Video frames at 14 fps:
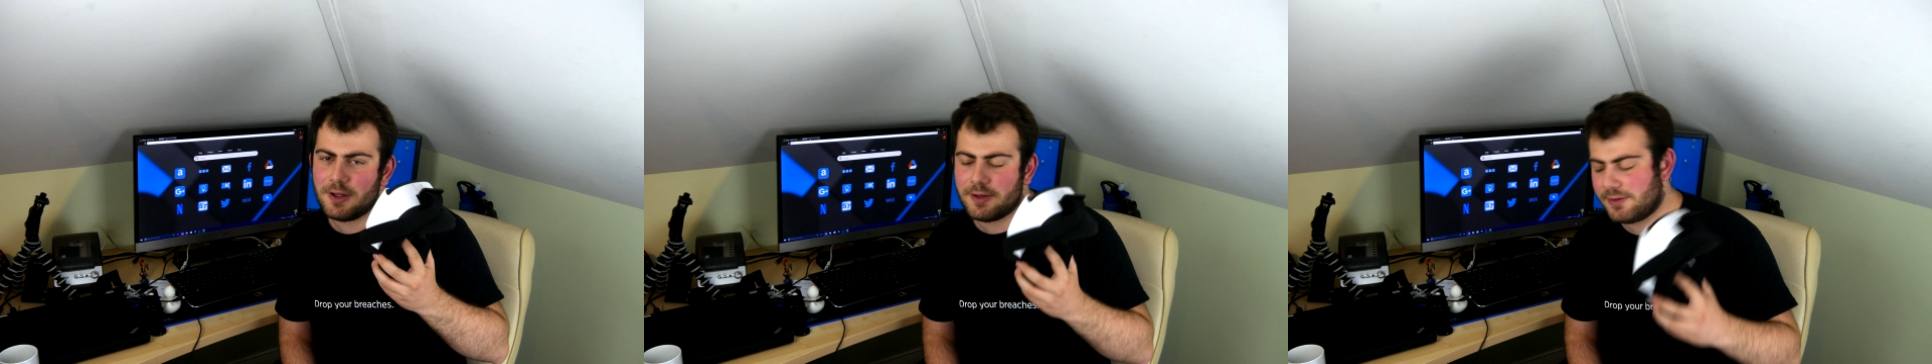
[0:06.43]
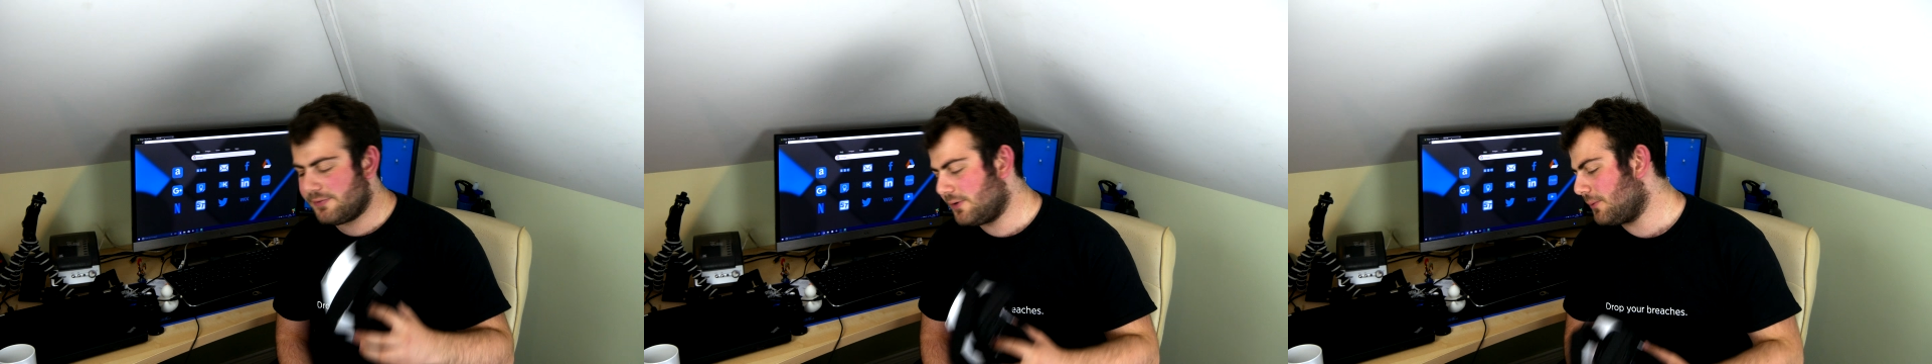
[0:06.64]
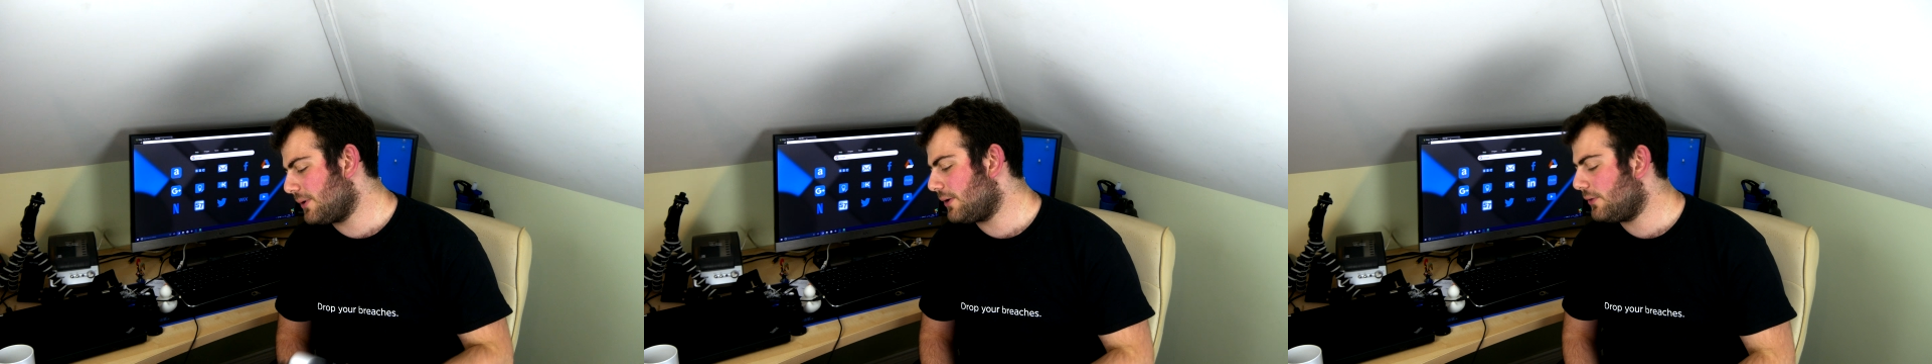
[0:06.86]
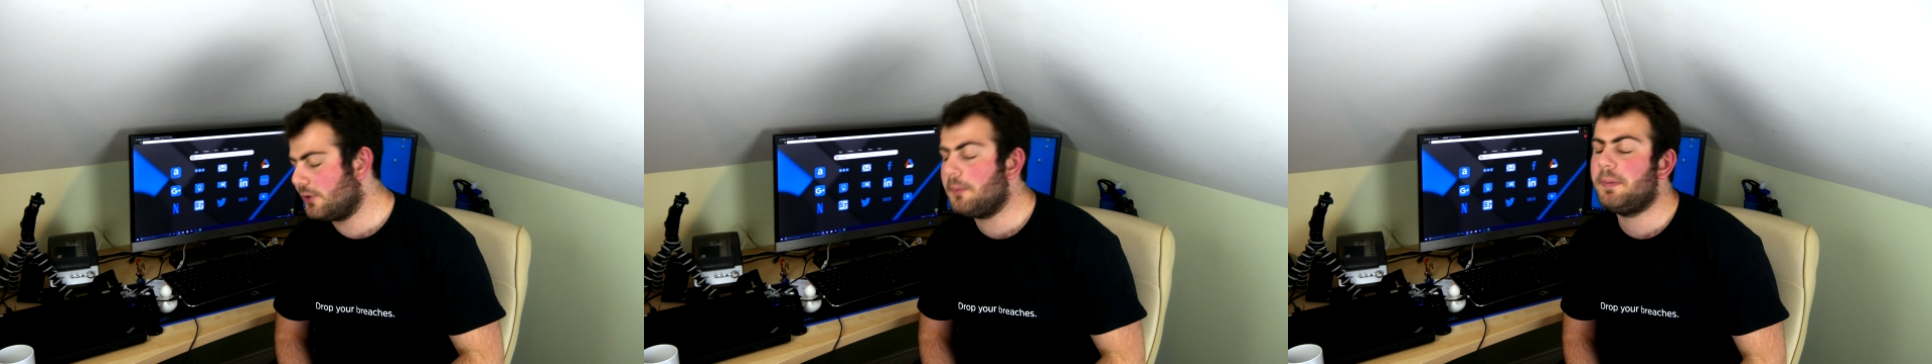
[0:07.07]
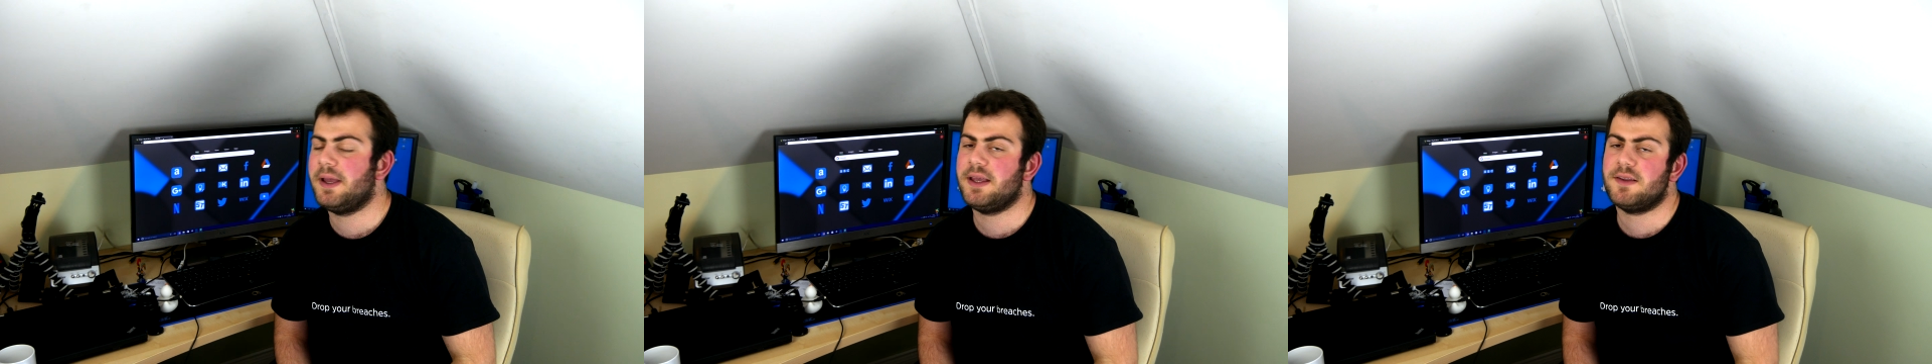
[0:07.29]
And if you want it on your
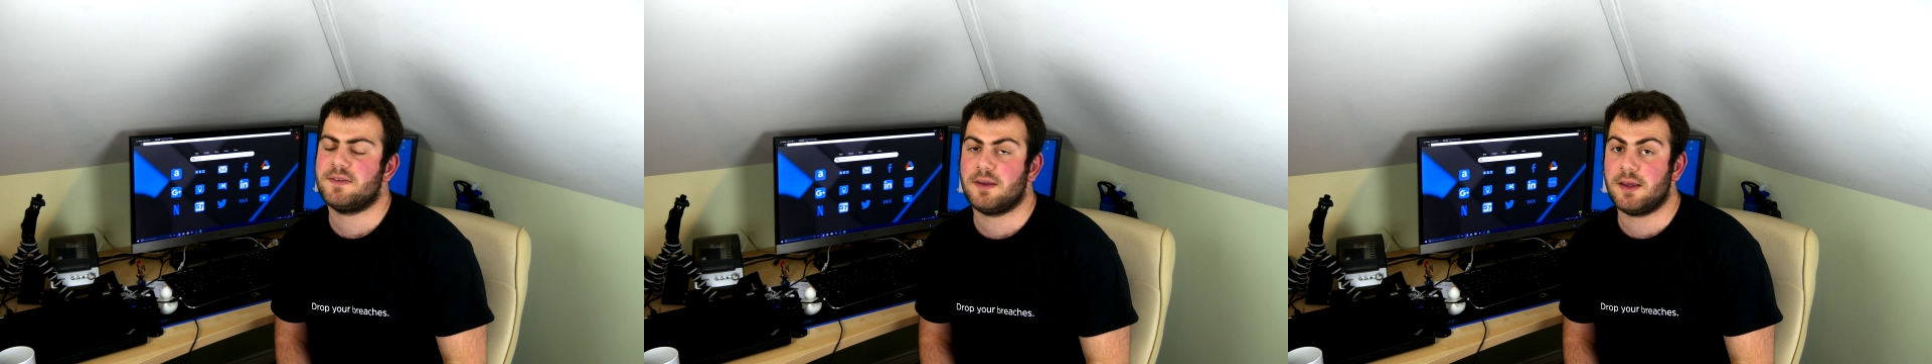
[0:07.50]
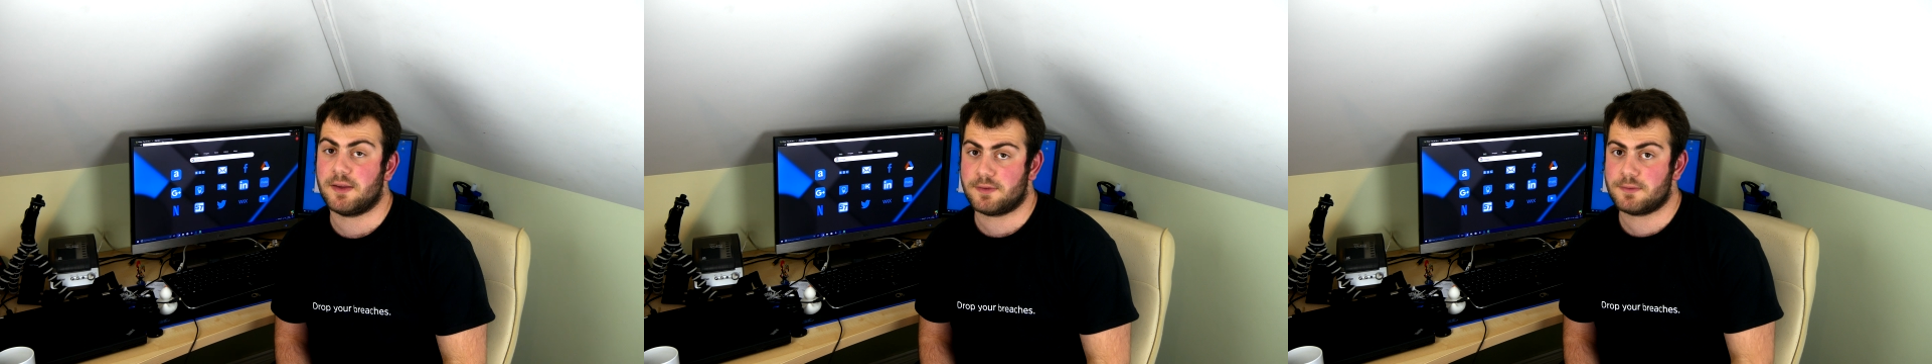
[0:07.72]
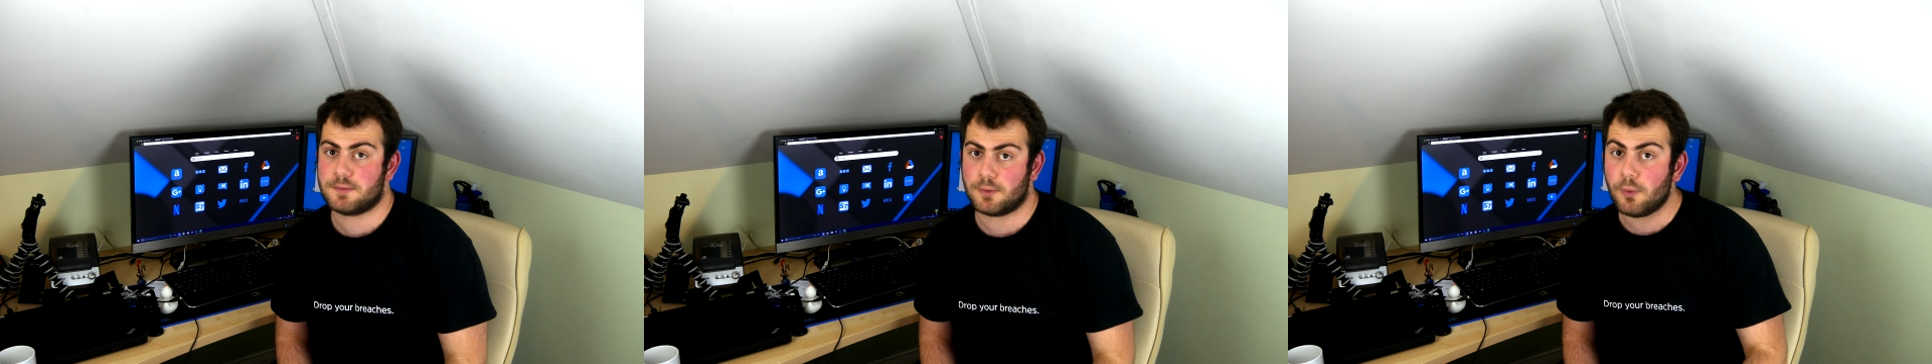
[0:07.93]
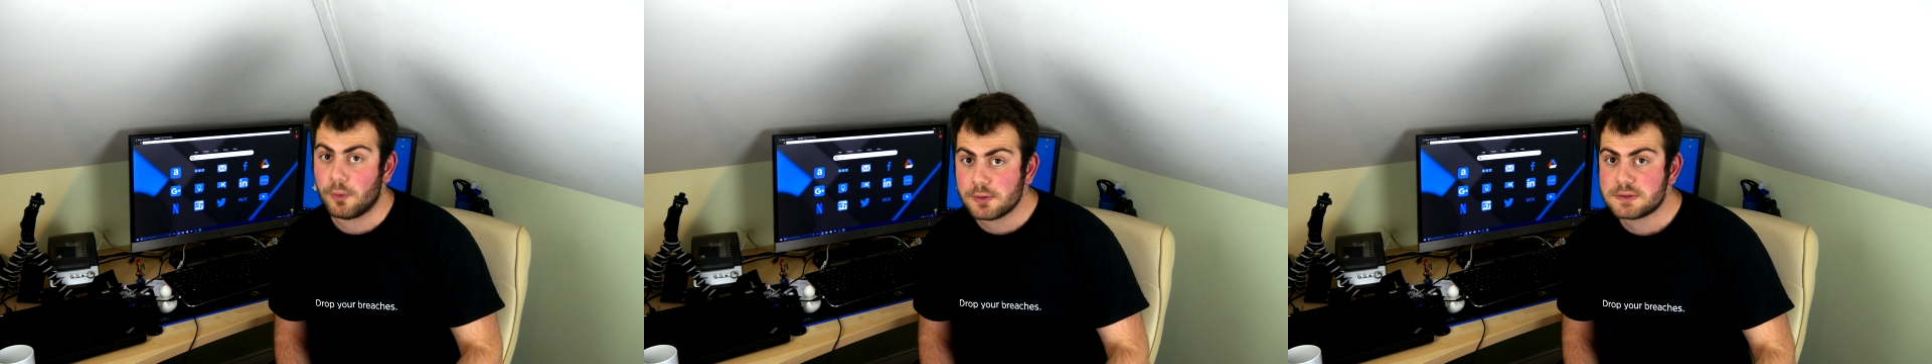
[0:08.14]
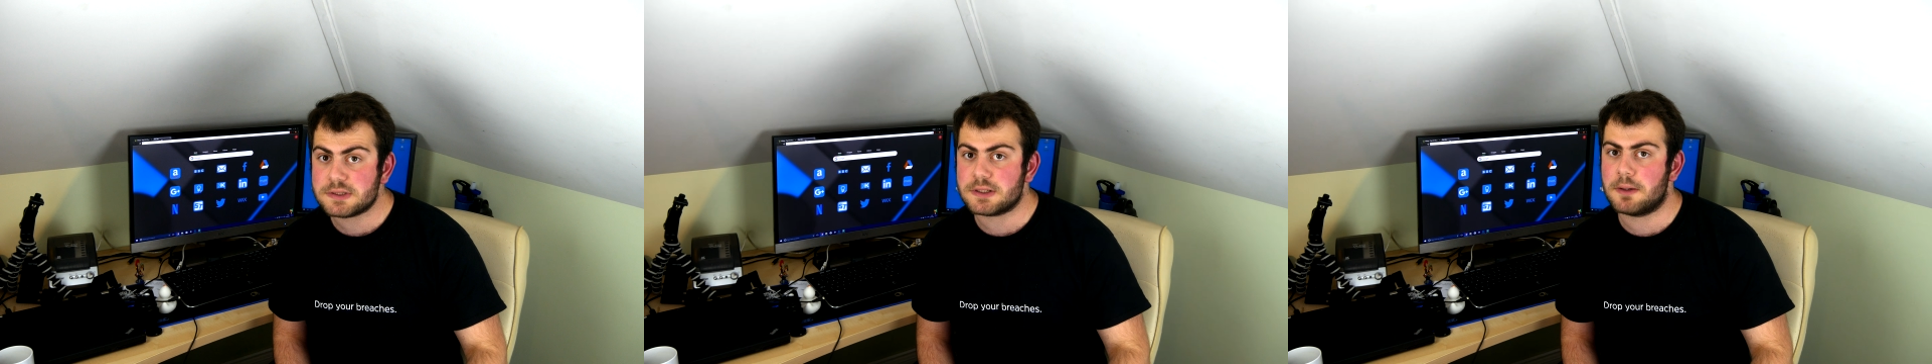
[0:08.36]
PC, it's
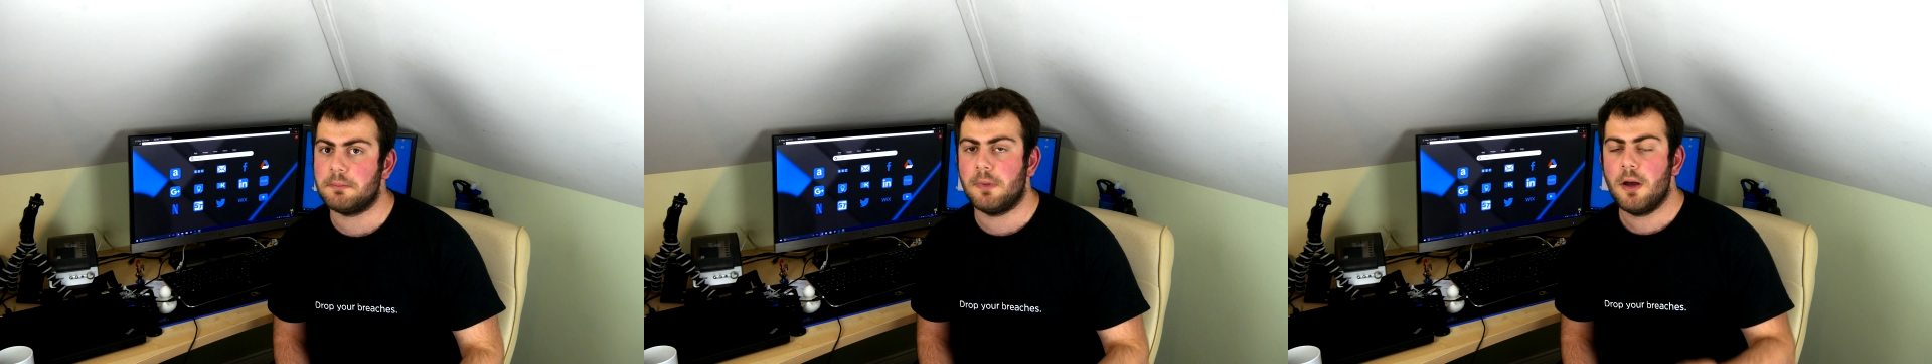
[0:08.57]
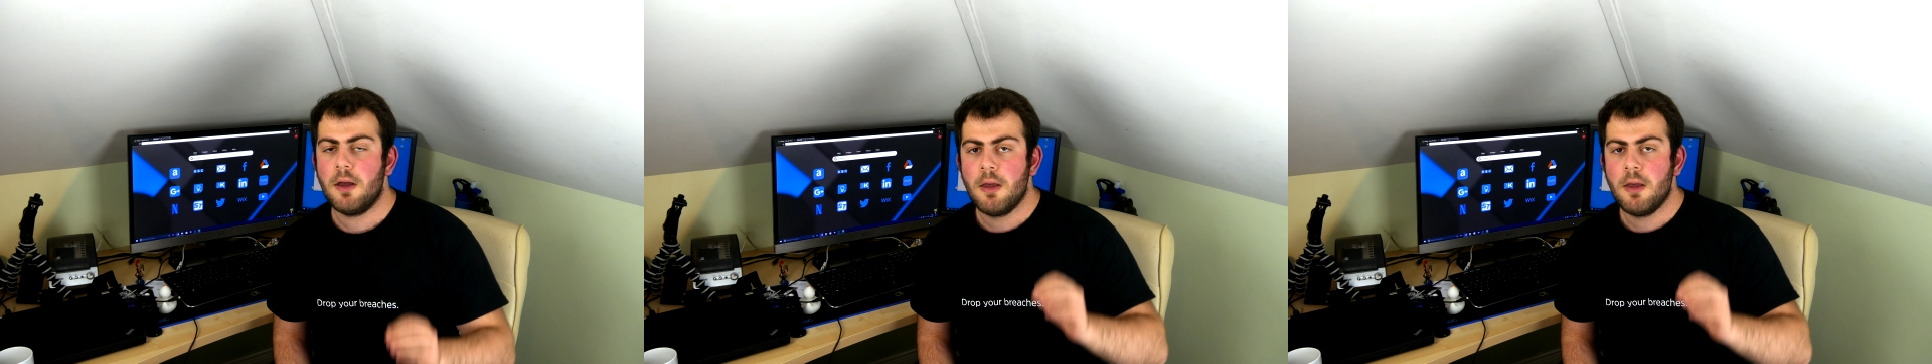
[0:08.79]
awesome,